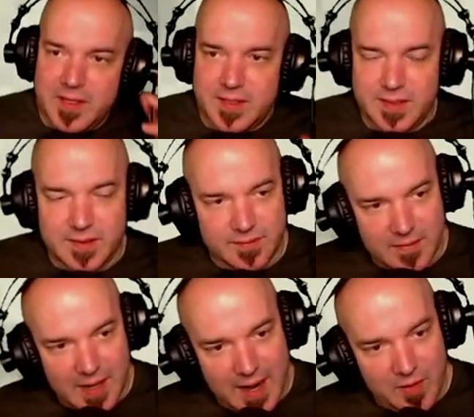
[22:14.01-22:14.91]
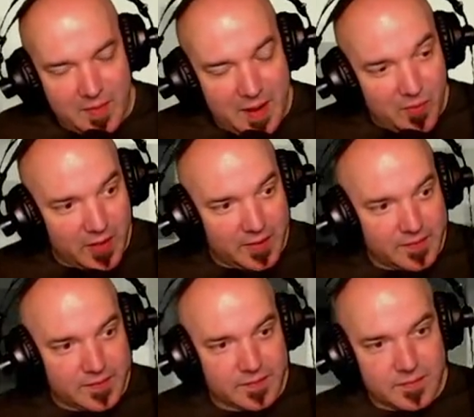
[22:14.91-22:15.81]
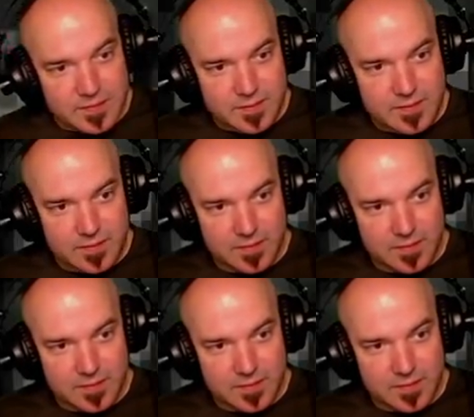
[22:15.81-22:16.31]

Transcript: had a lot first to its name,